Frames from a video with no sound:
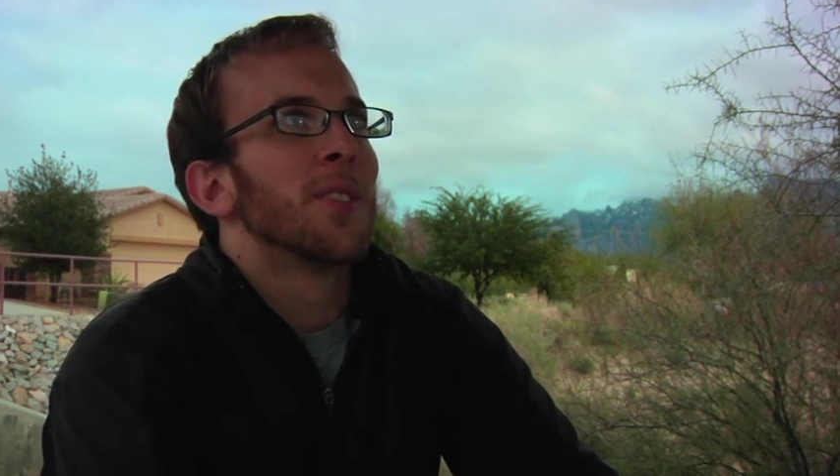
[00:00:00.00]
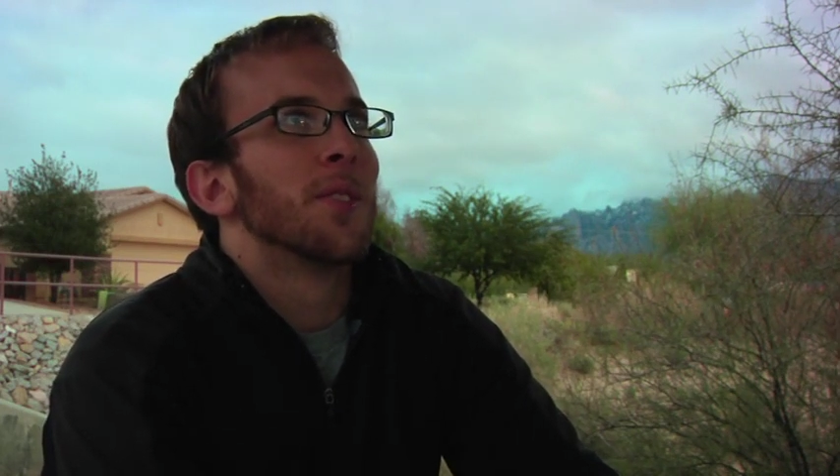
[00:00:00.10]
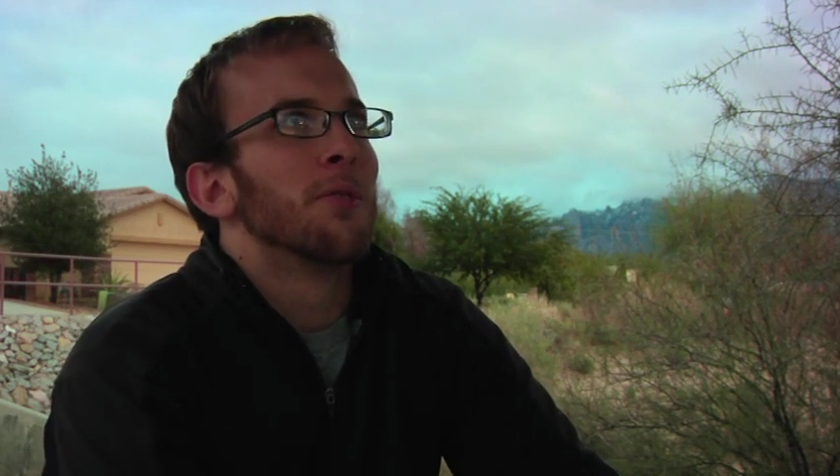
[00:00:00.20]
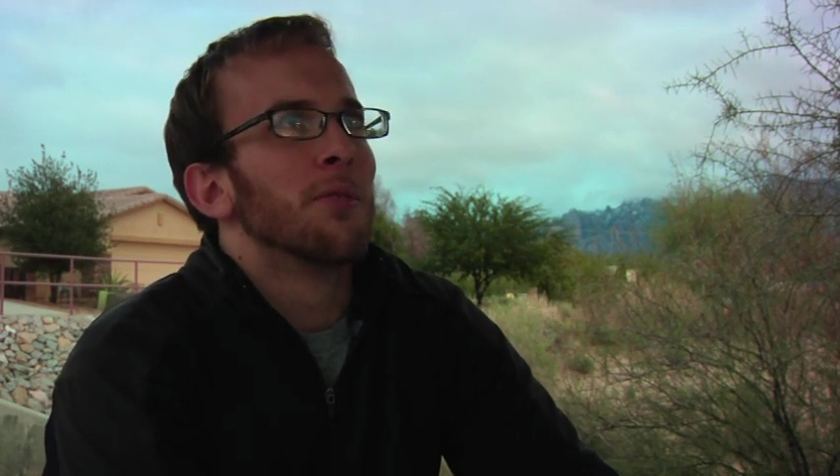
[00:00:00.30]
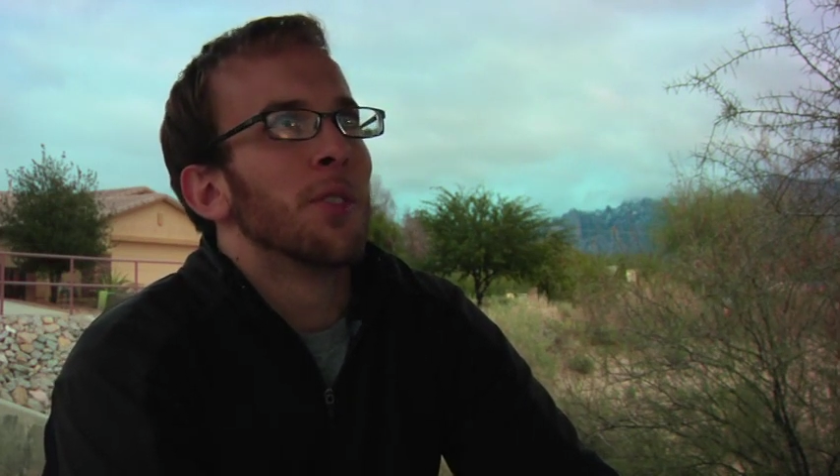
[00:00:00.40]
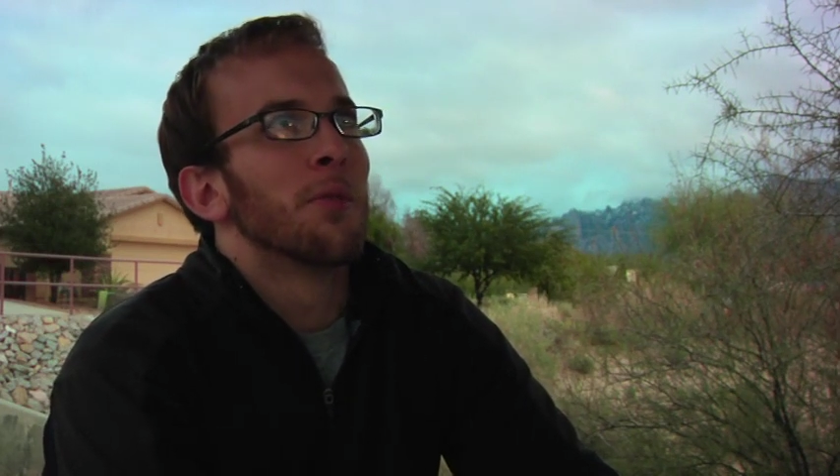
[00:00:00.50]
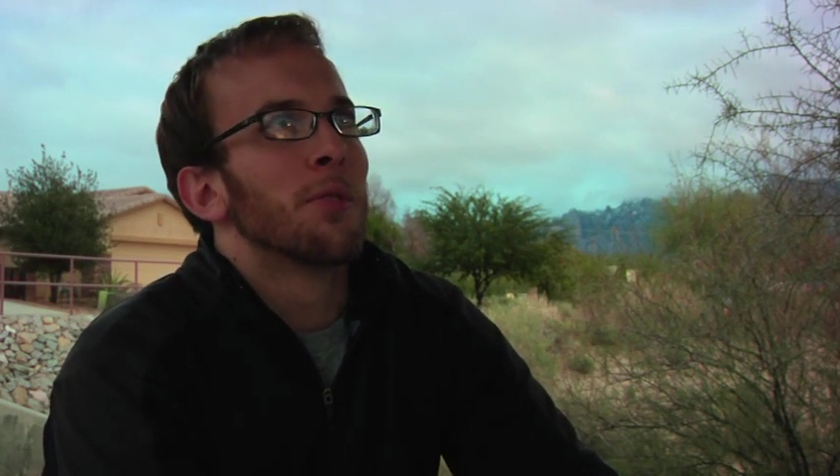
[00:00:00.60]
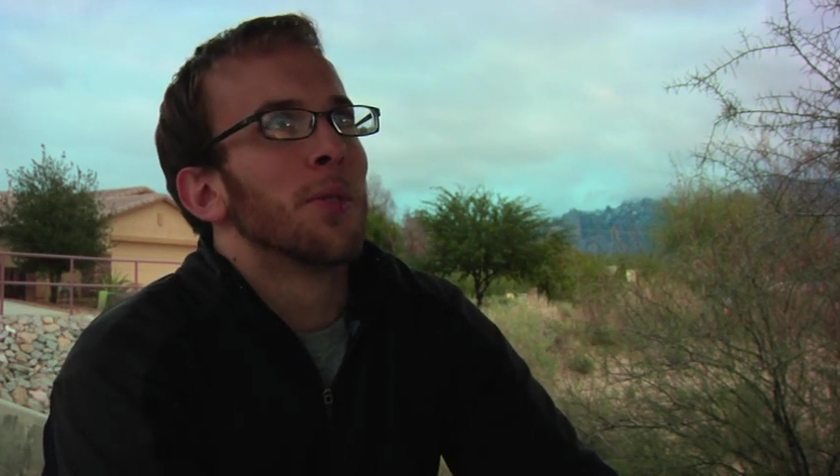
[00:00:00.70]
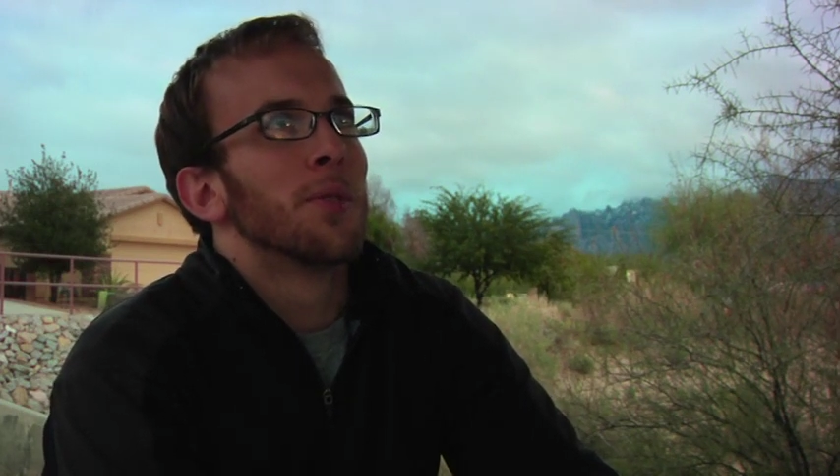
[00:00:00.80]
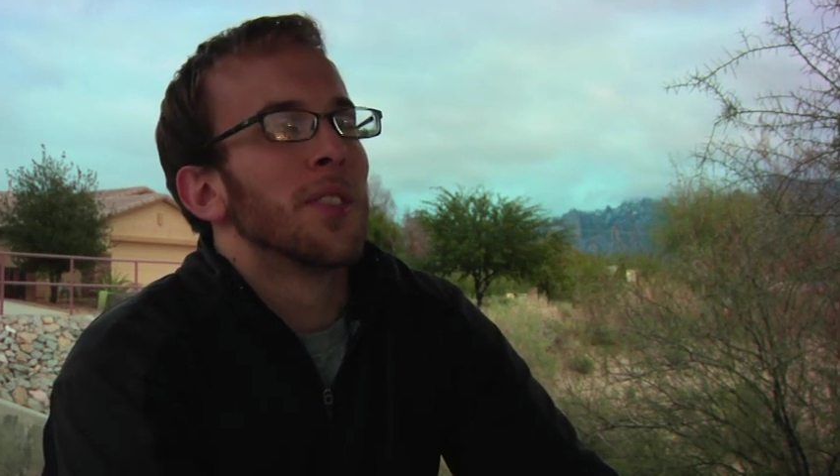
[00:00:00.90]
It
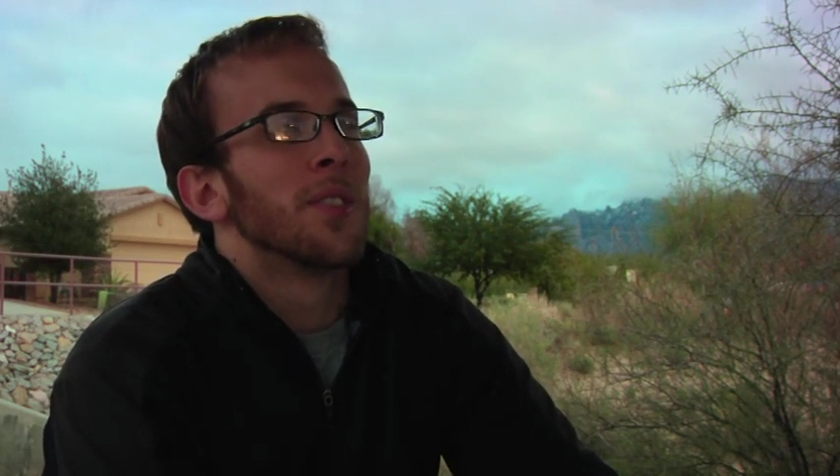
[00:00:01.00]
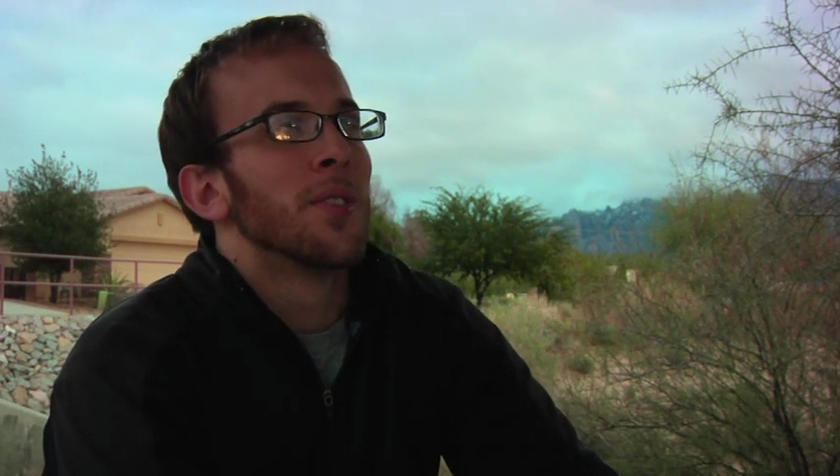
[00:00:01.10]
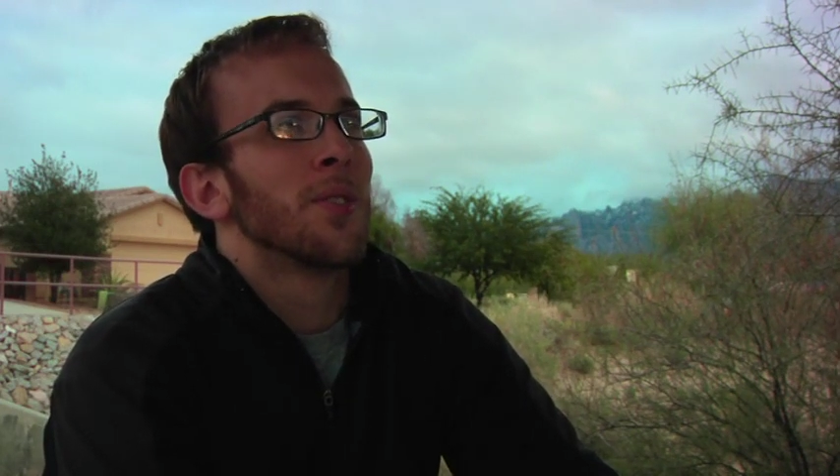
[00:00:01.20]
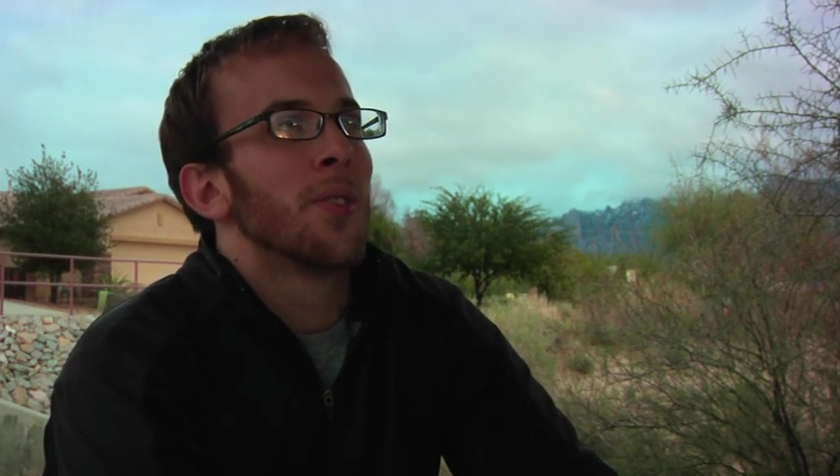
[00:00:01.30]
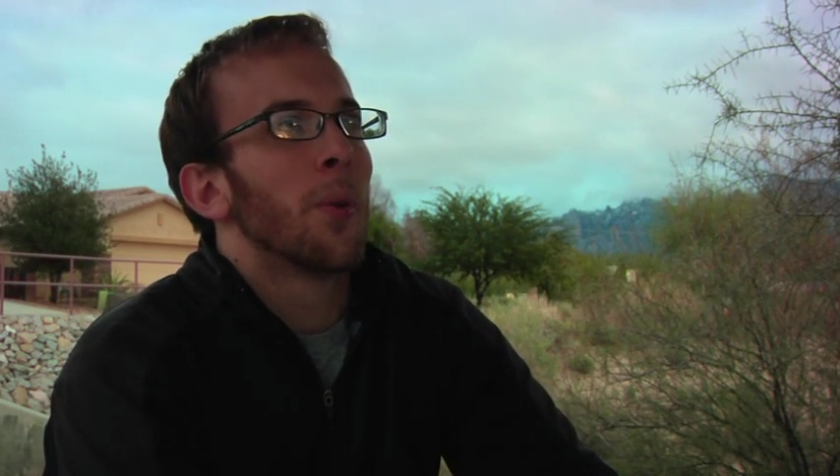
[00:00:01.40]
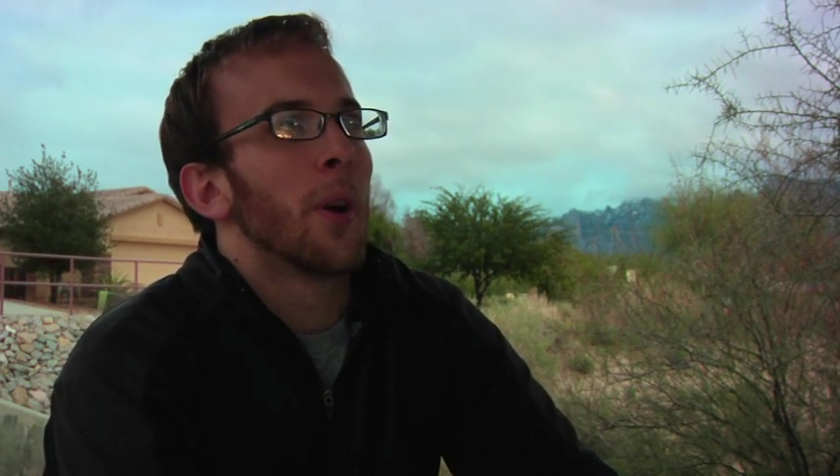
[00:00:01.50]
influences the